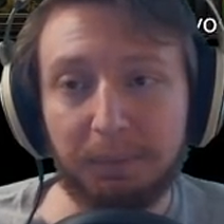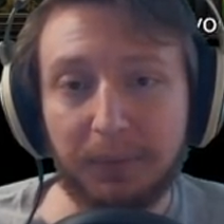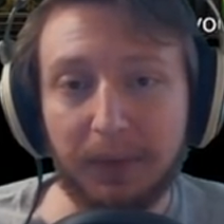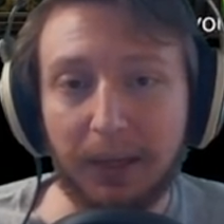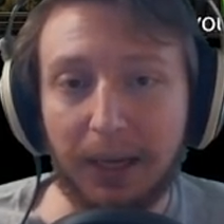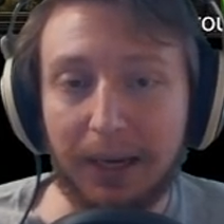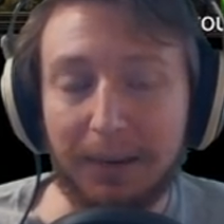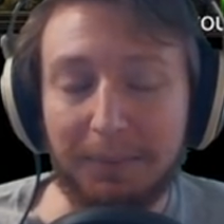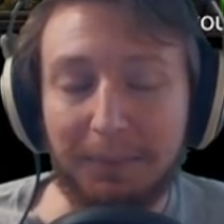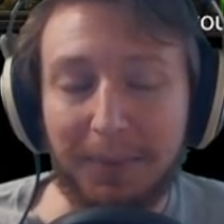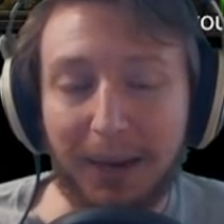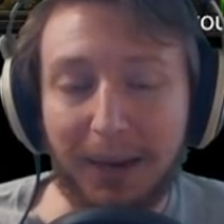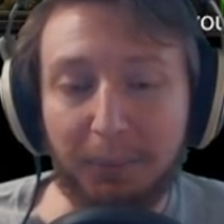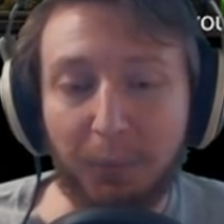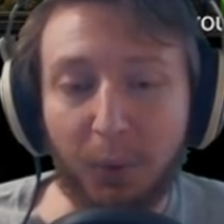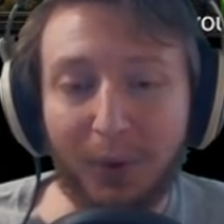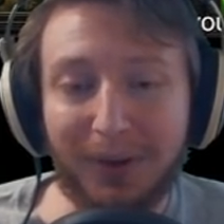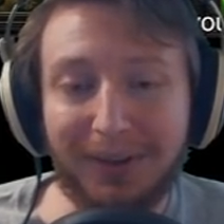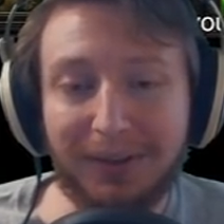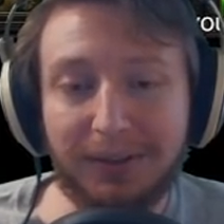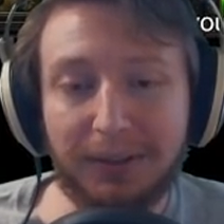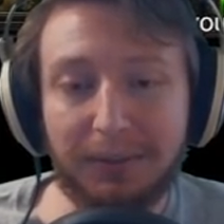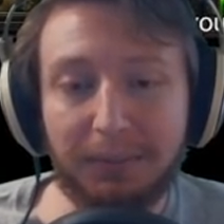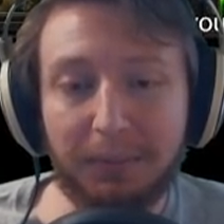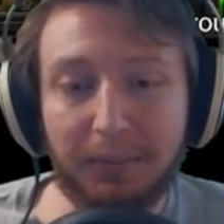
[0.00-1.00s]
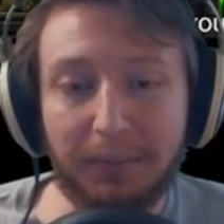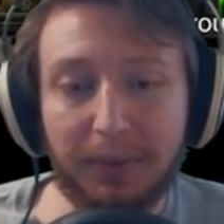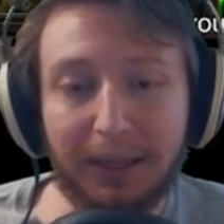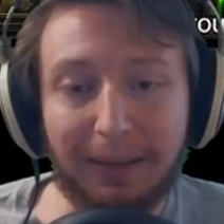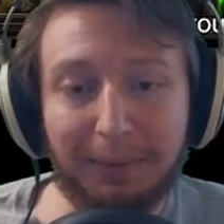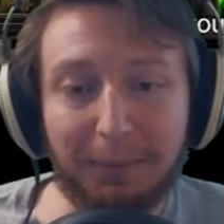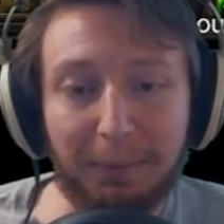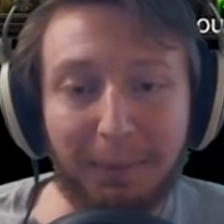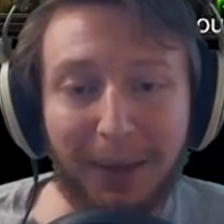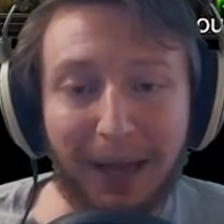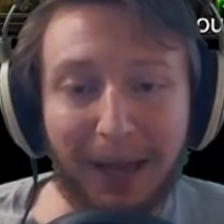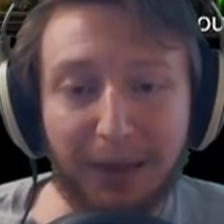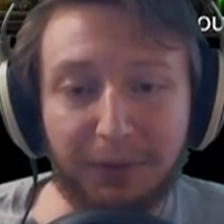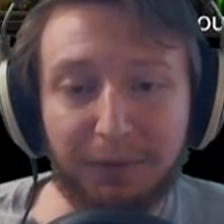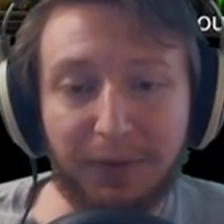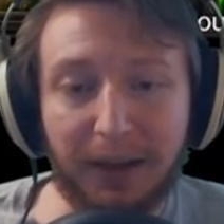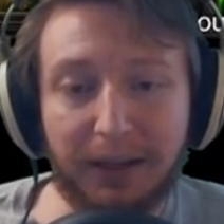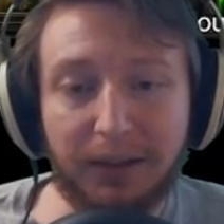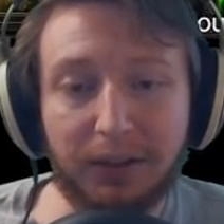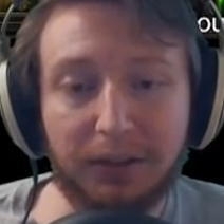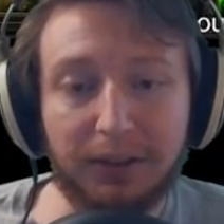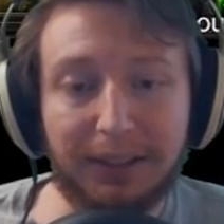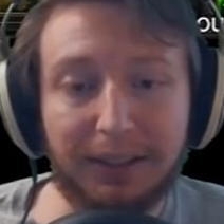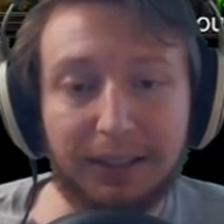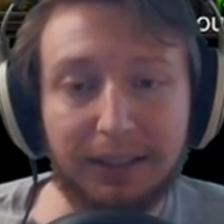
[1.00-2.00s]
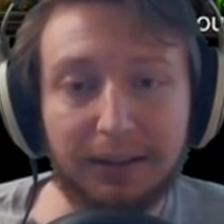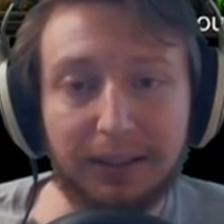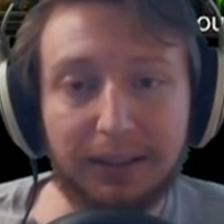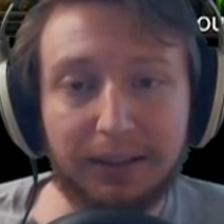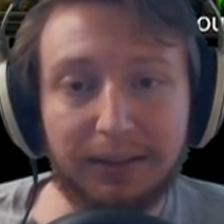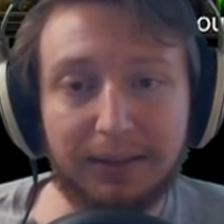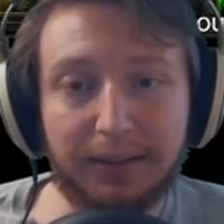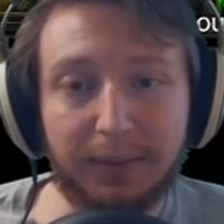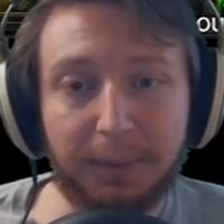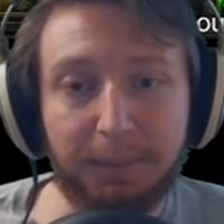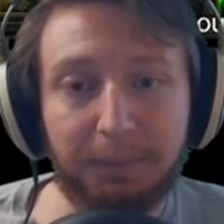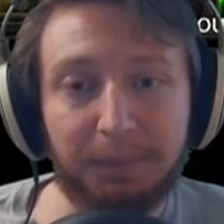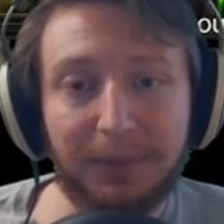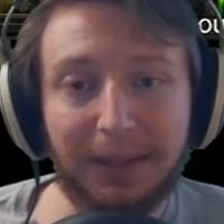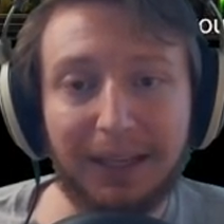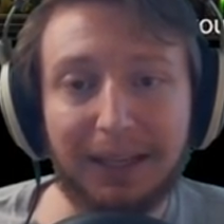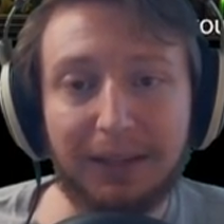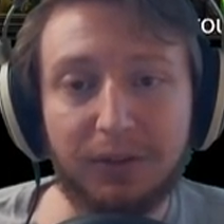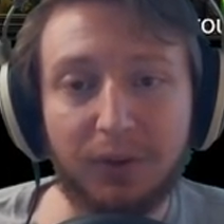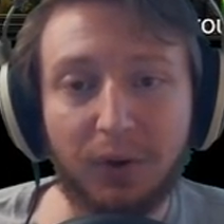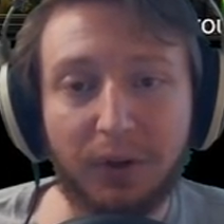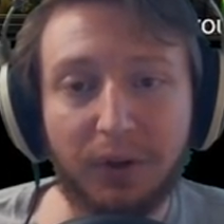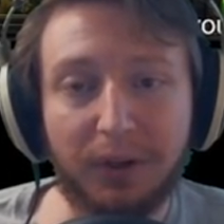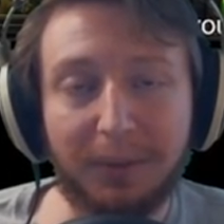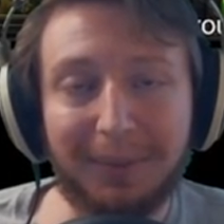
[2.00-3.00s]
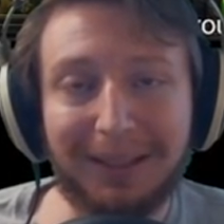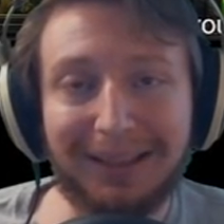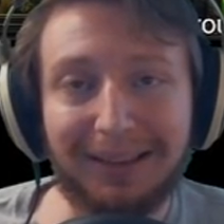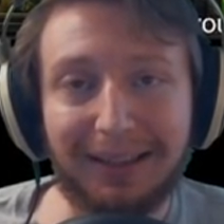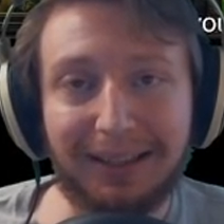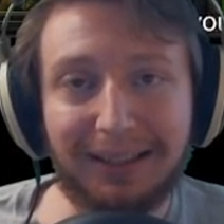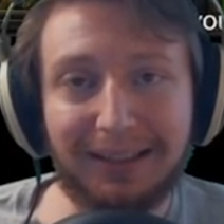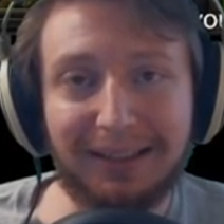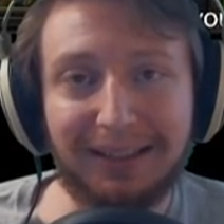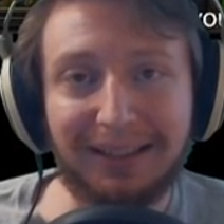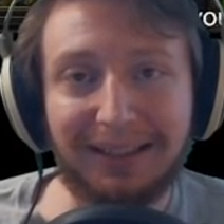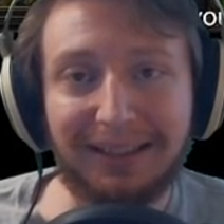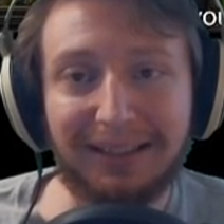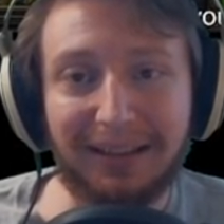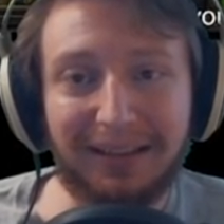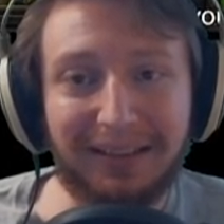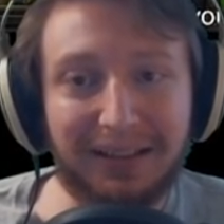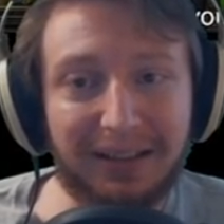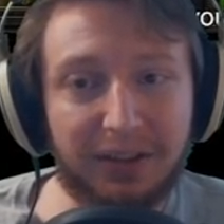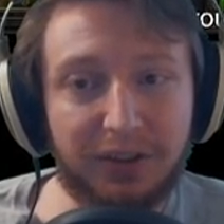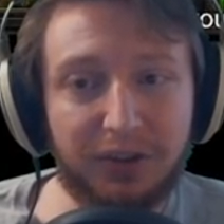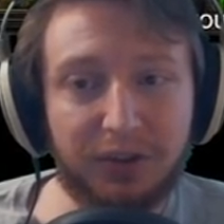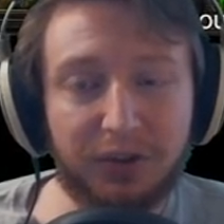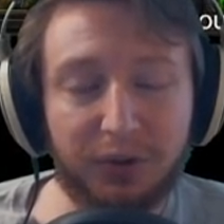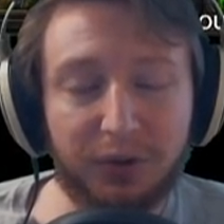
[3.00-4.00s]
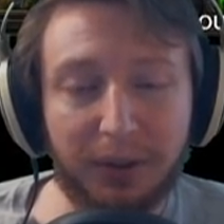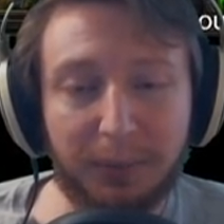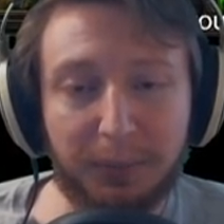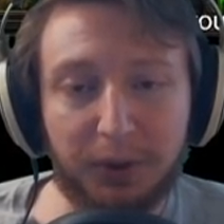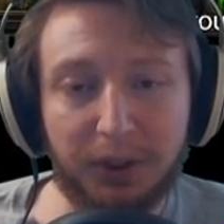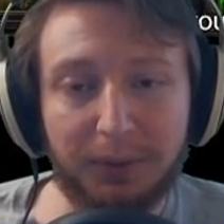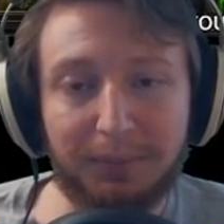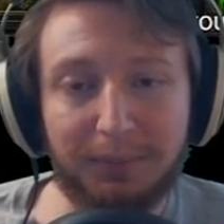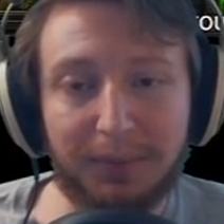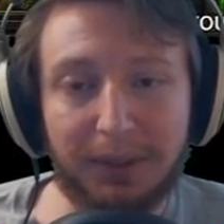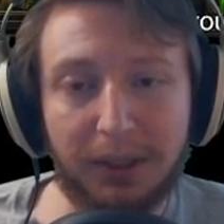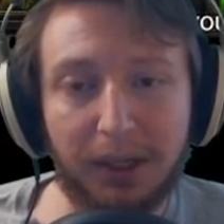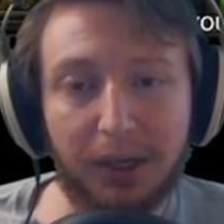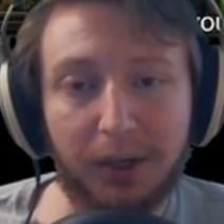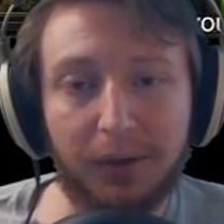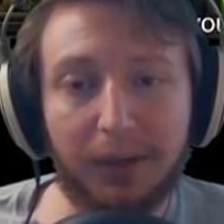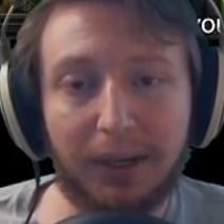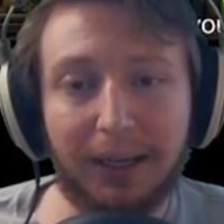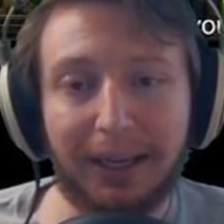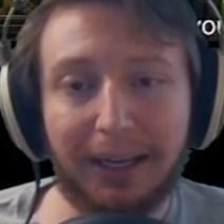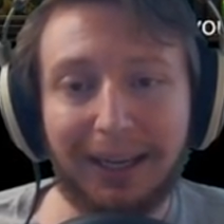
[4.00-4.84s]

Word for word: Uh, my Poison Pathfinder Helix is going to be linked in the description below.